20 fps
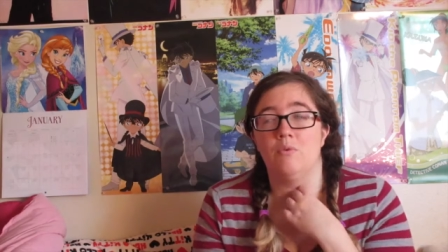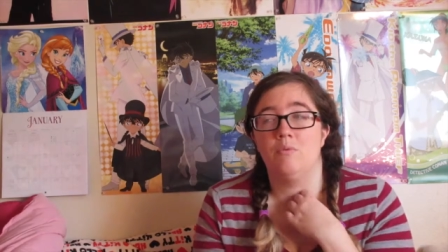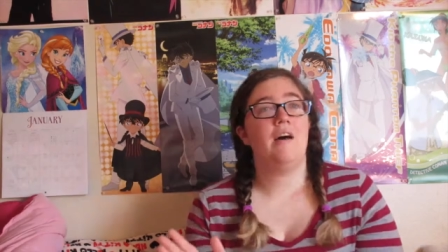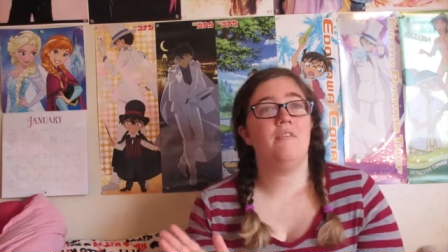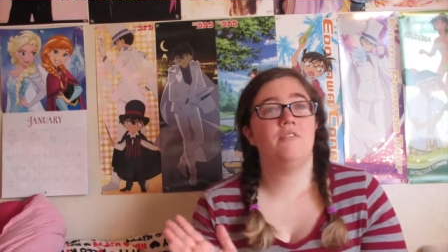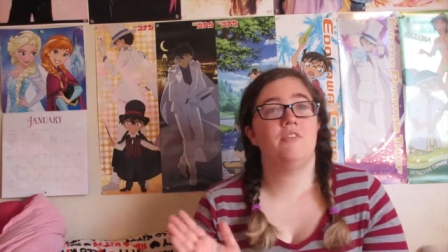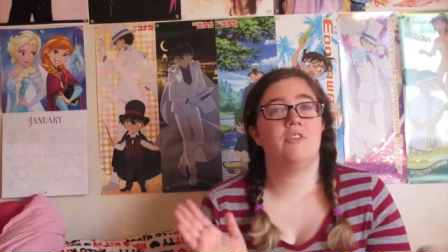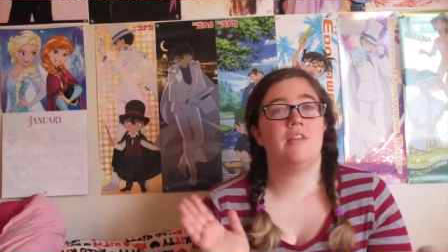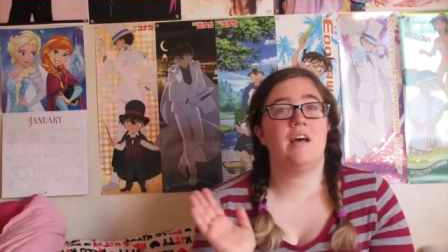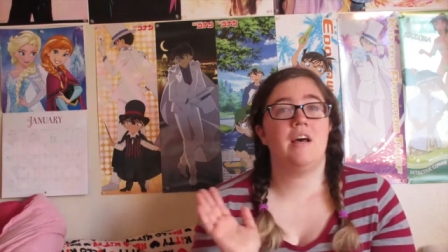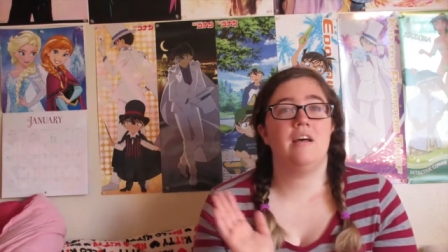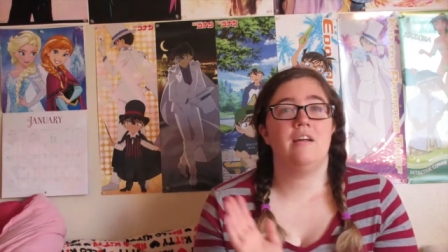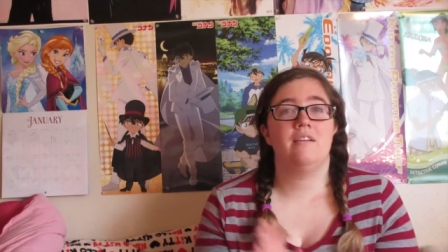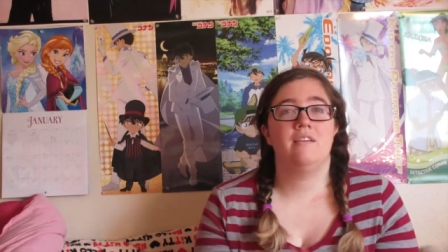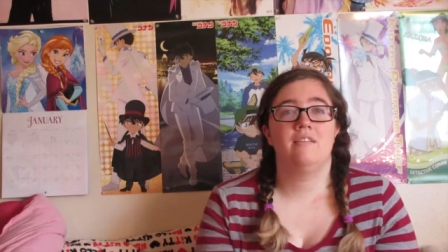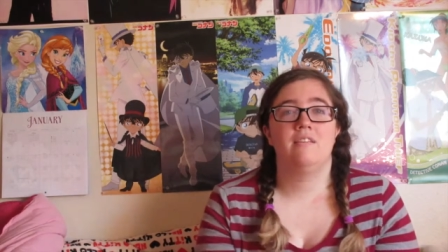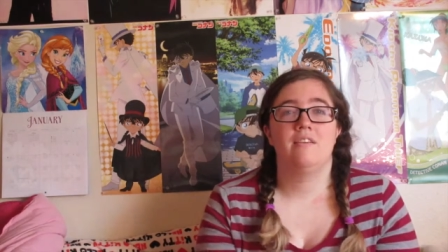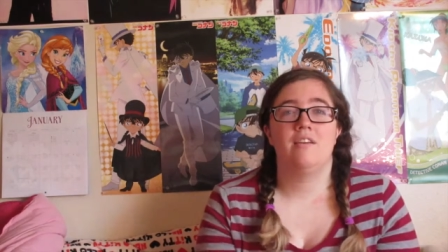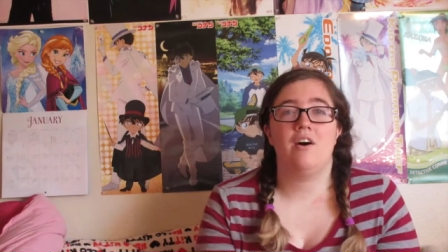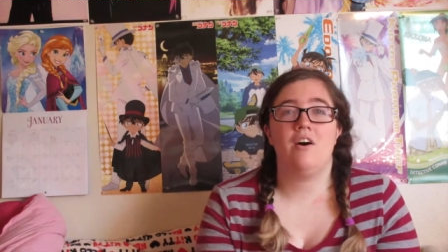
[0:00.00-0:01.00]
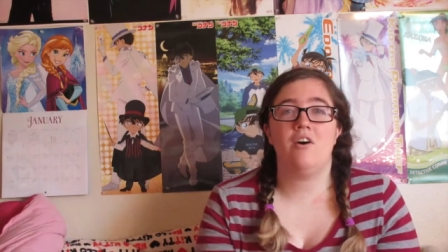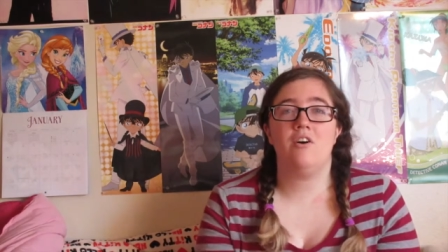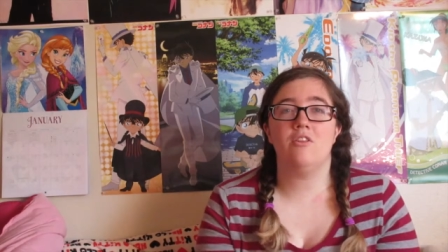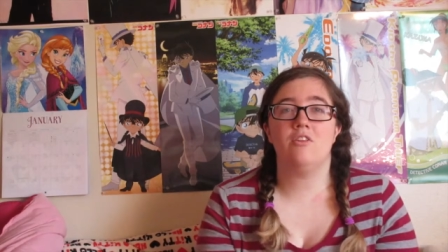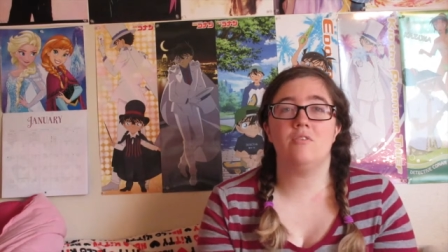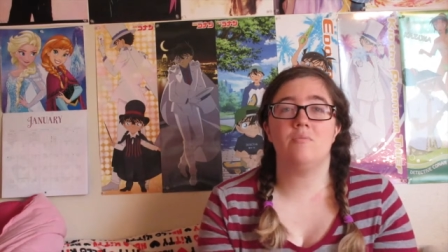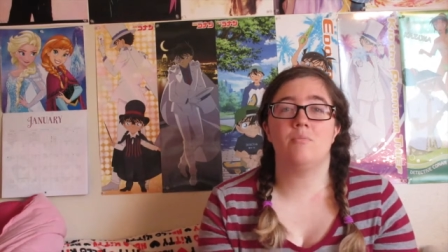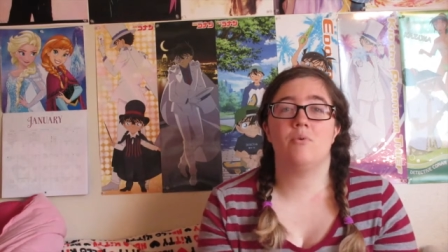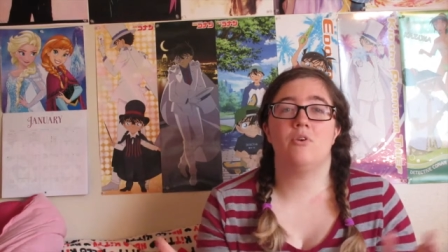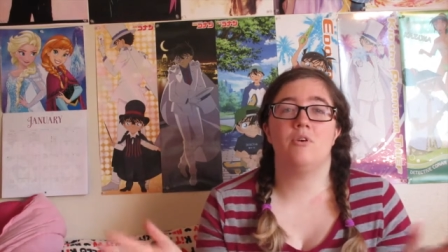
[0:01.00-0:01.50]
After that, all
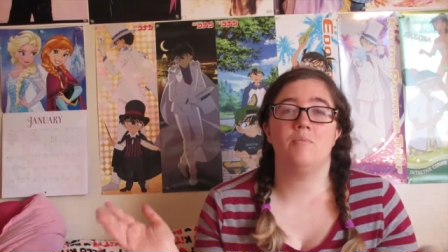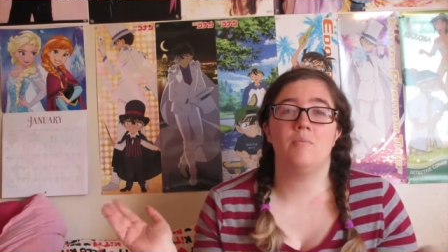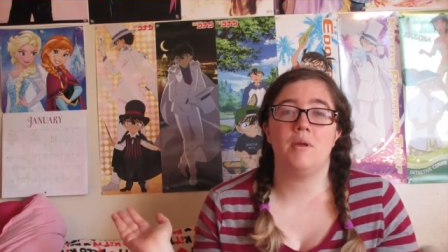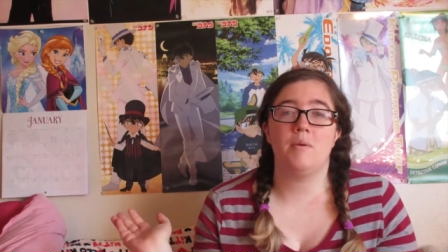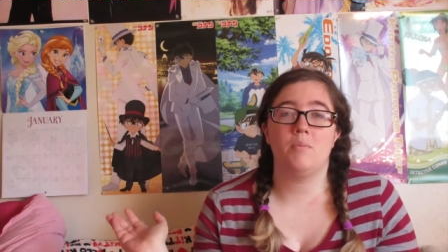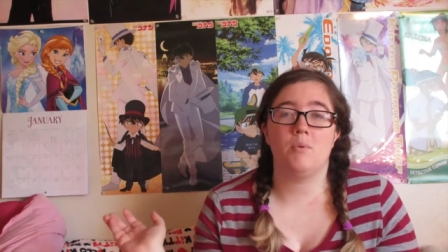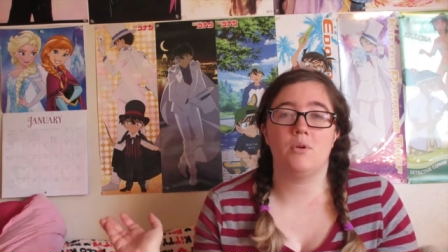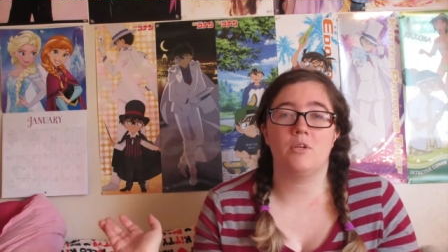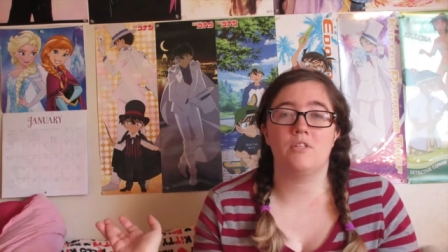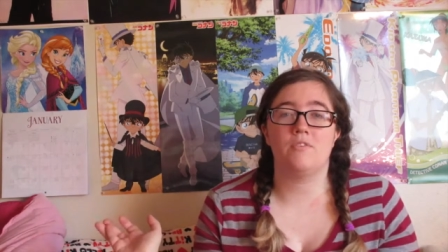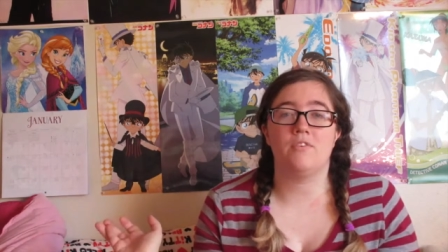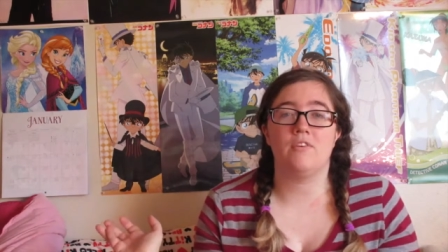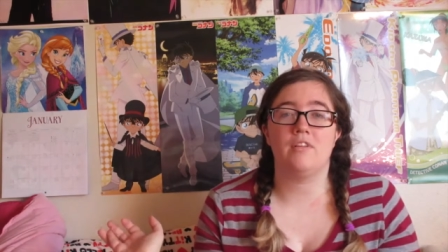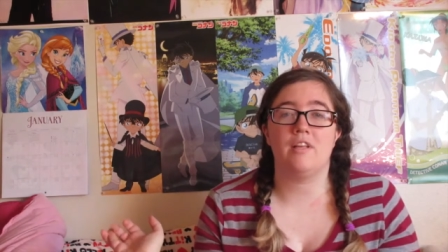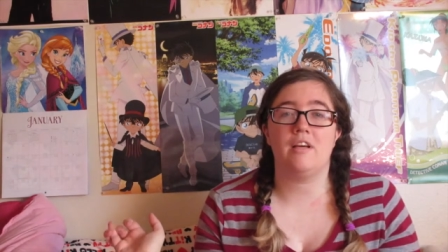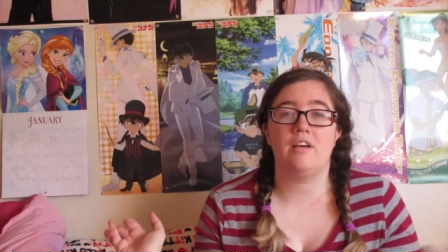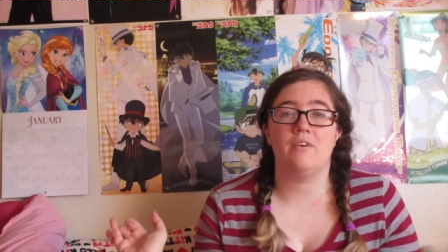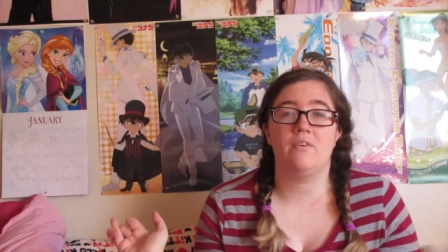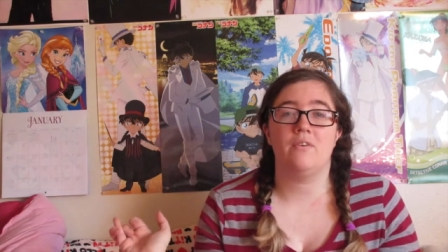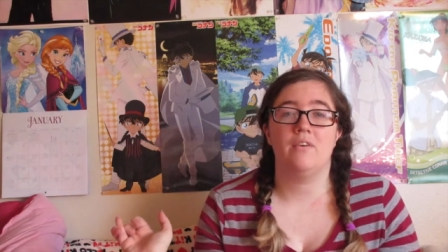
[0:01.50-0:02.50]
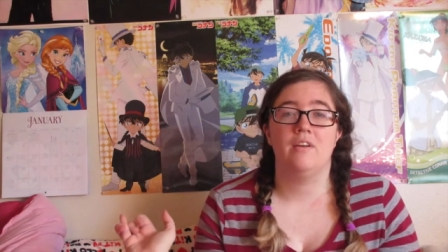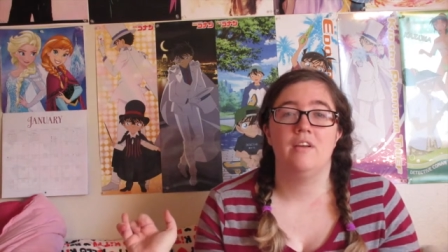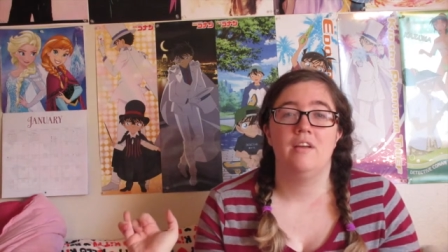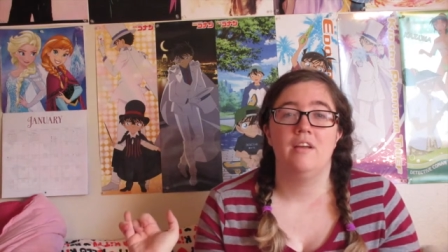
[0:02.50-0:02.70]
the important paperwork's filled out.